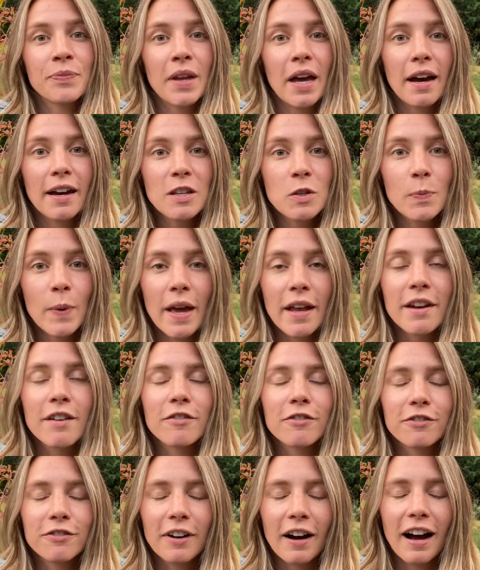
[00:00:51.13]
I spent
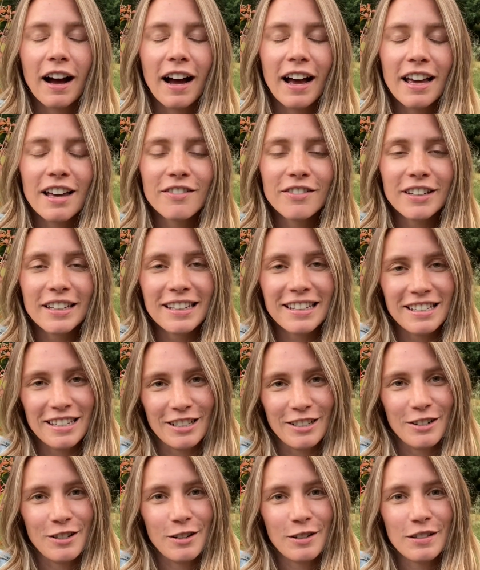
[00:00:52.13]
5
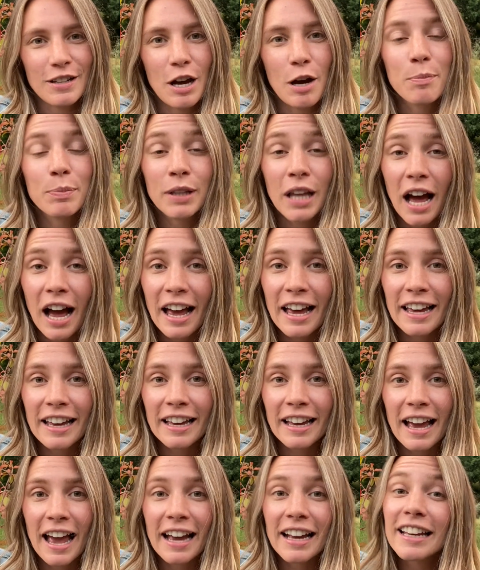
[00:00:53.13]
years
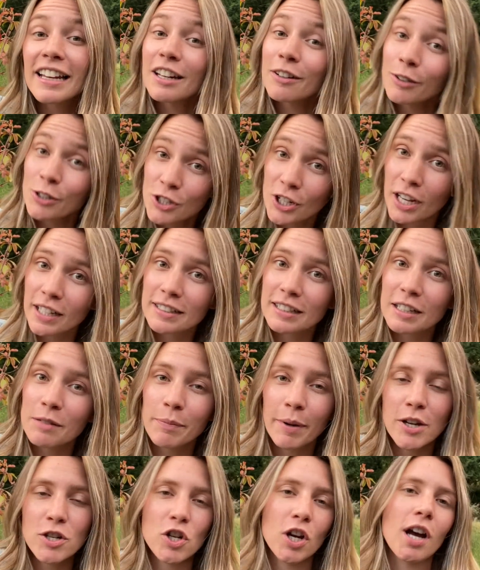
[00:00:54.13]
applying and getting rejected
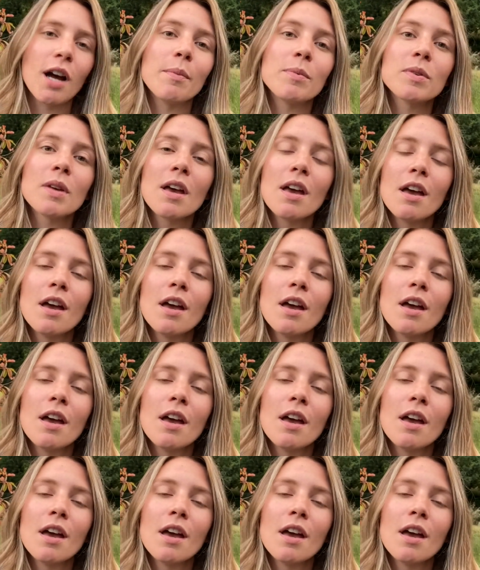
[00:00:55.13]
by jobs